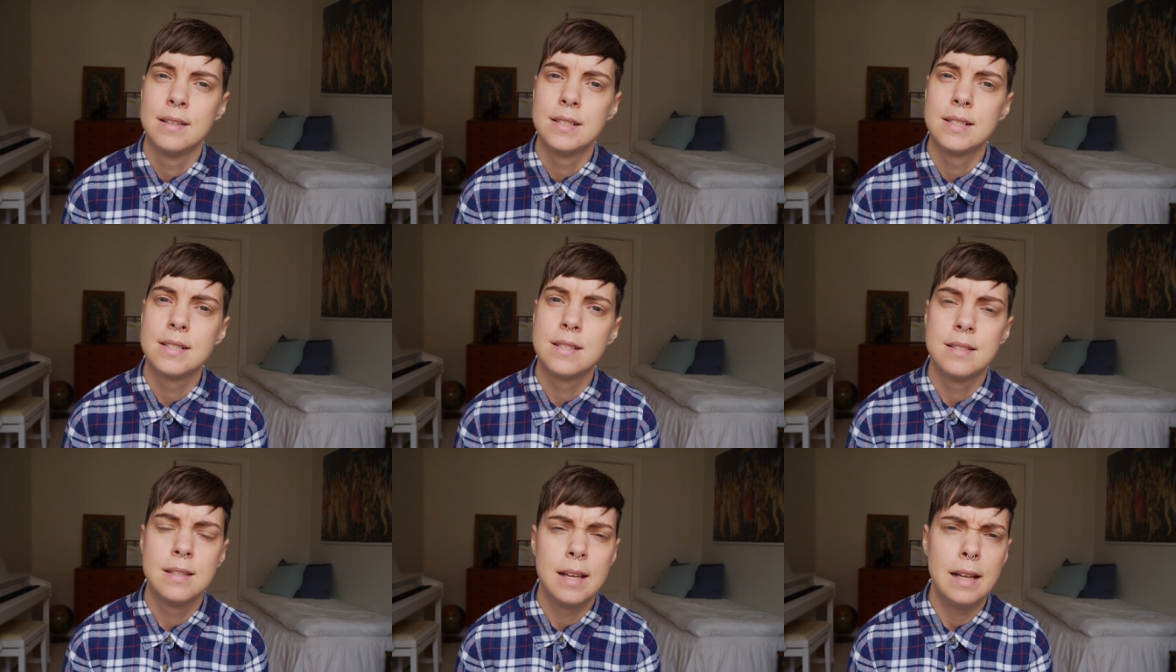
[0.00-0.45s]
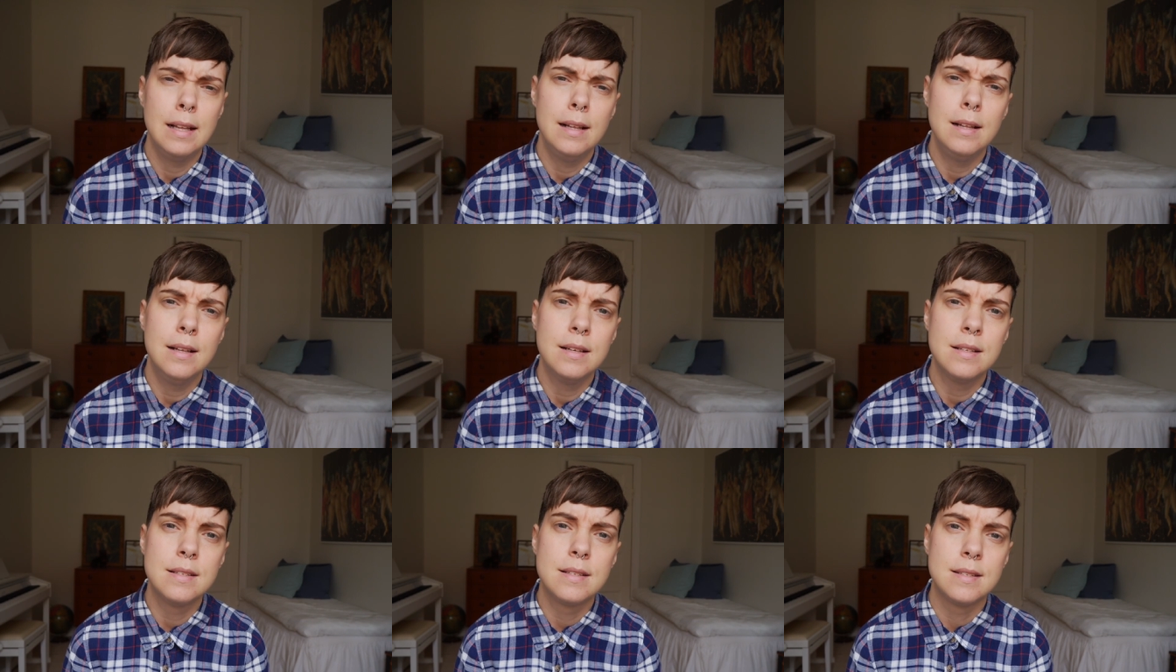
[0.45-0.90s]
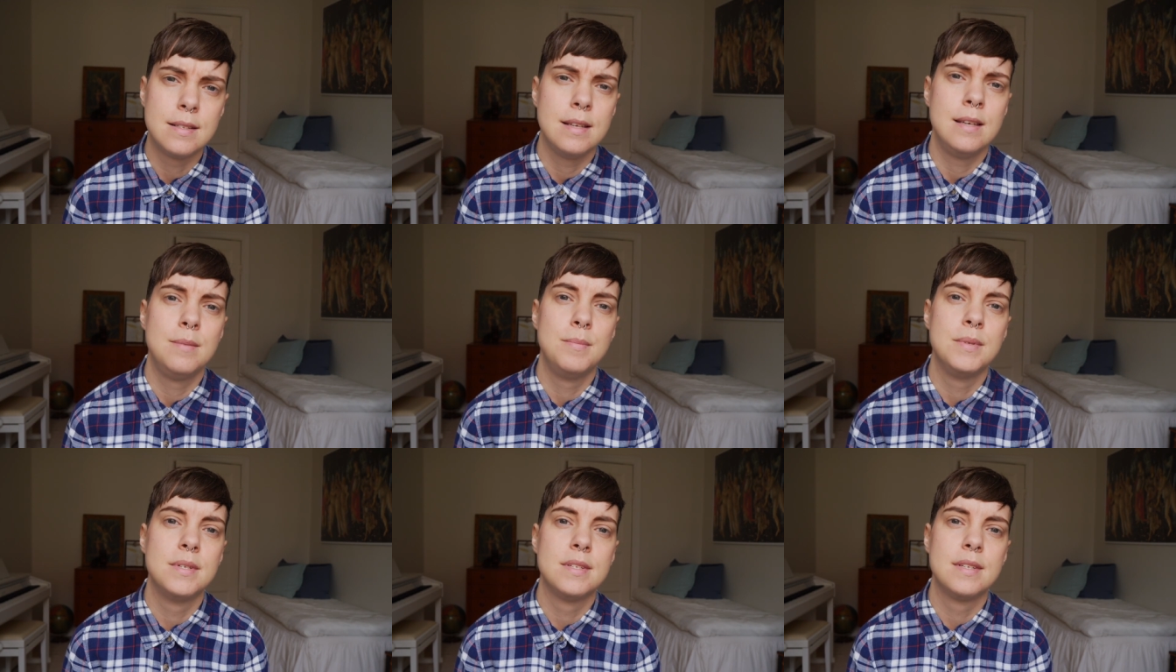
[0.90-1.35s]
still, it
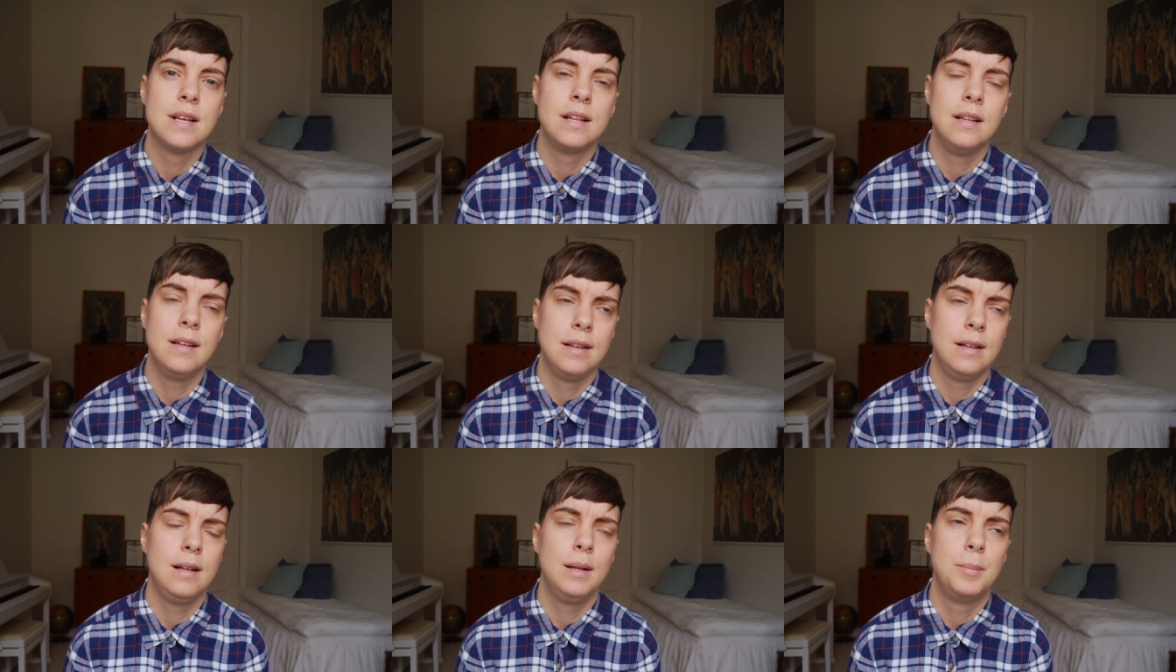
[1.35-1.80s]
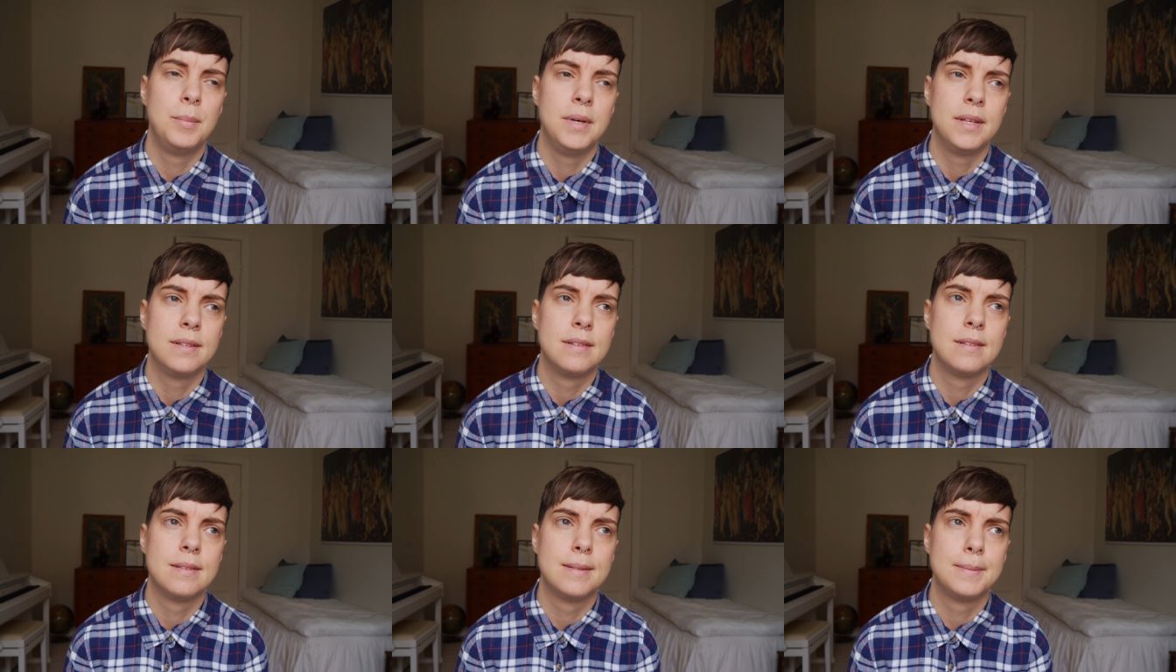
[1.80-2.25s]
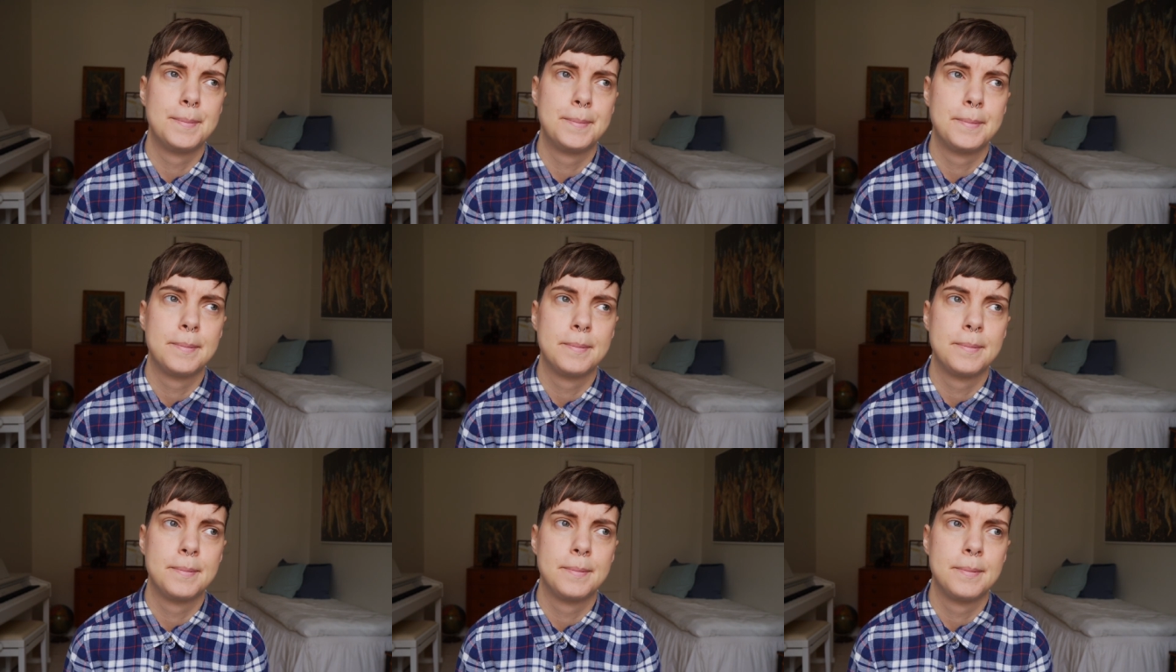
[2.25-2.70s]
seems a little bit
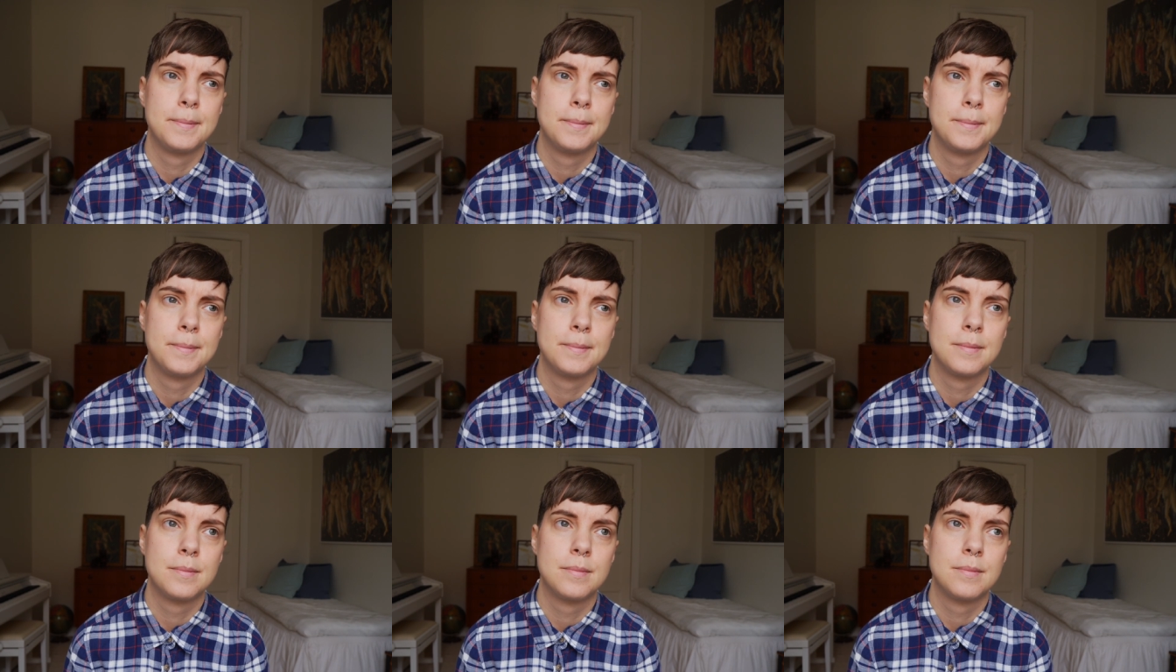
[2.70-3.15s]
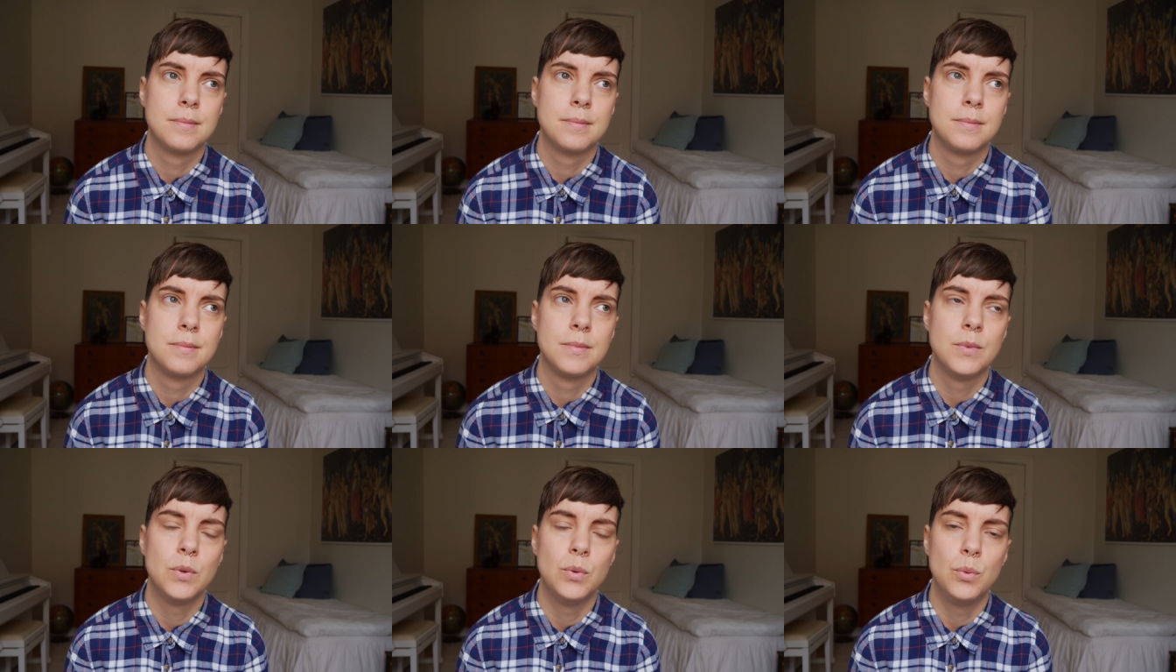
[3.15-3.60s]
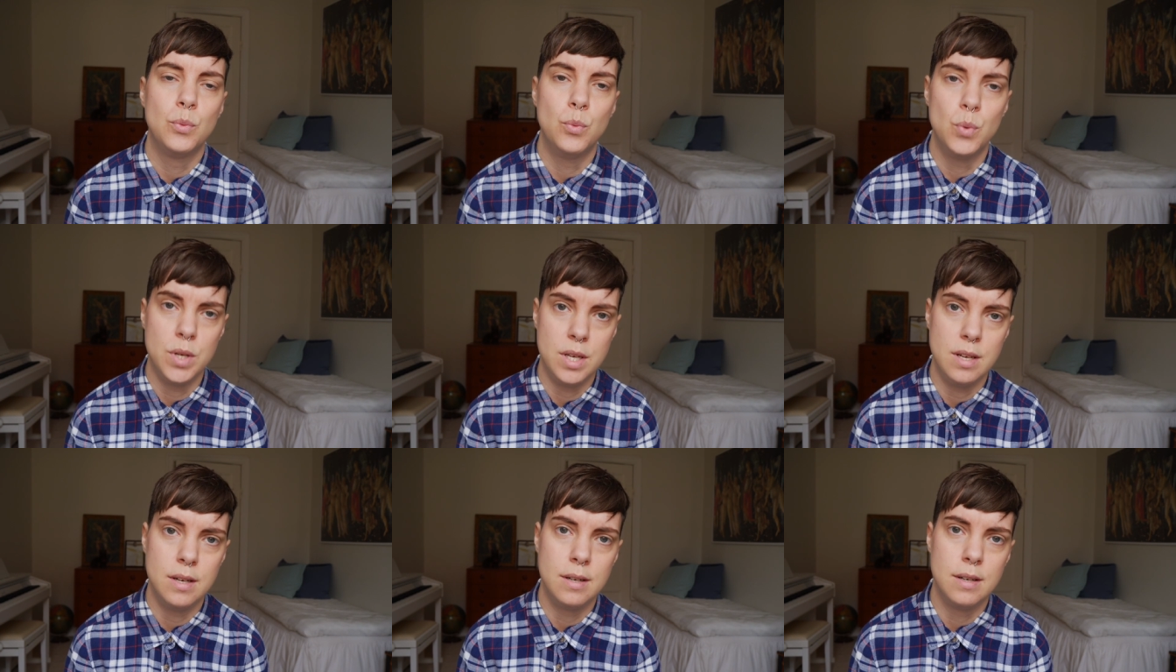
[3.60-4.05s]

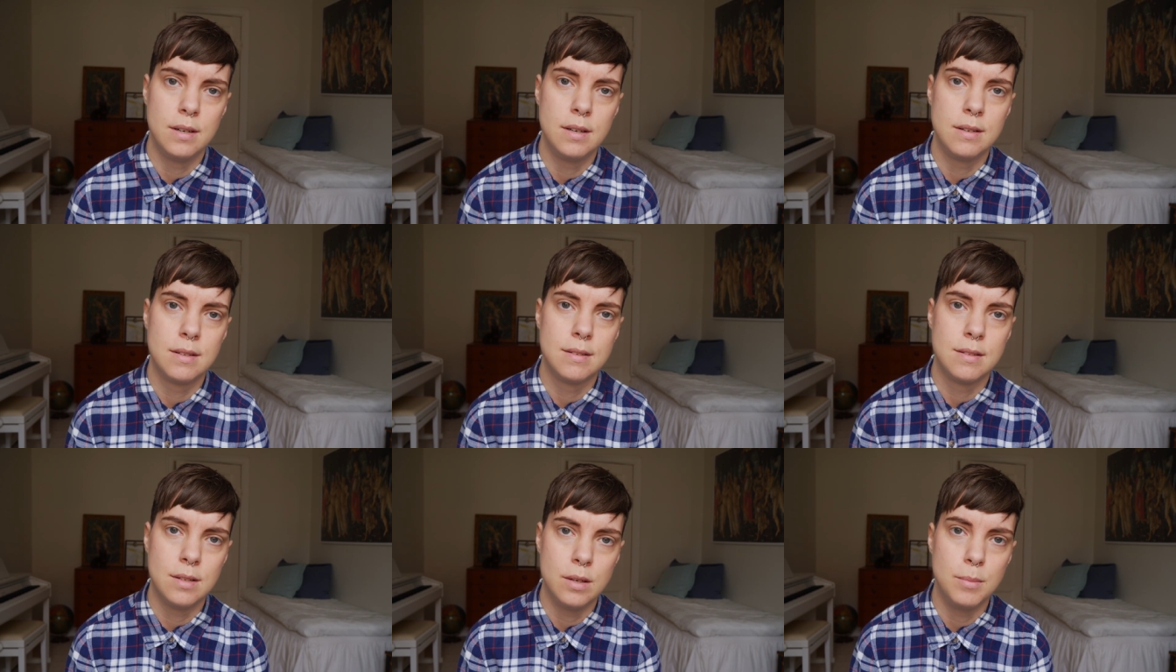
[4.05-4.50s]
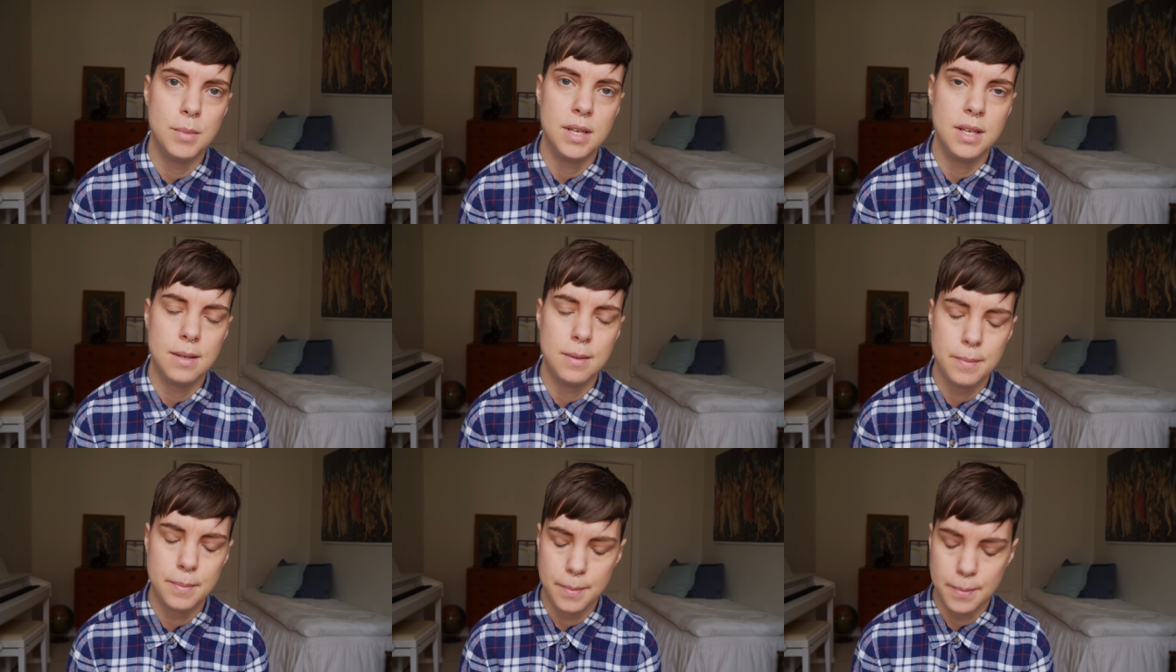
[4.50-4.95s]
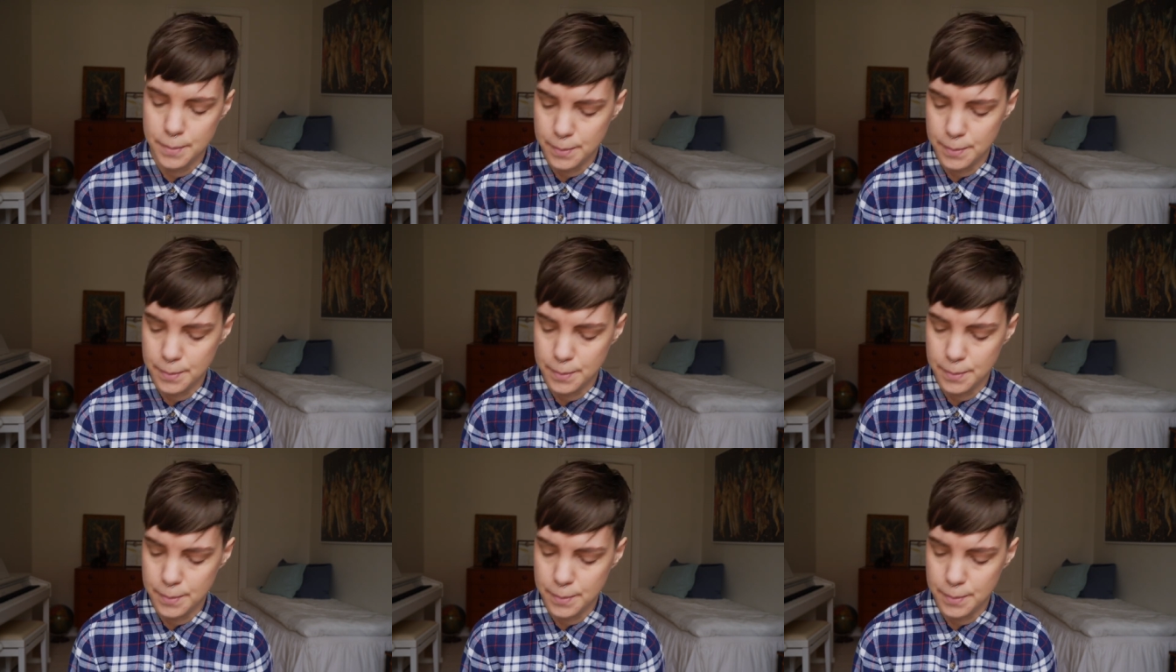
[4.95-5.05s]
weird to me.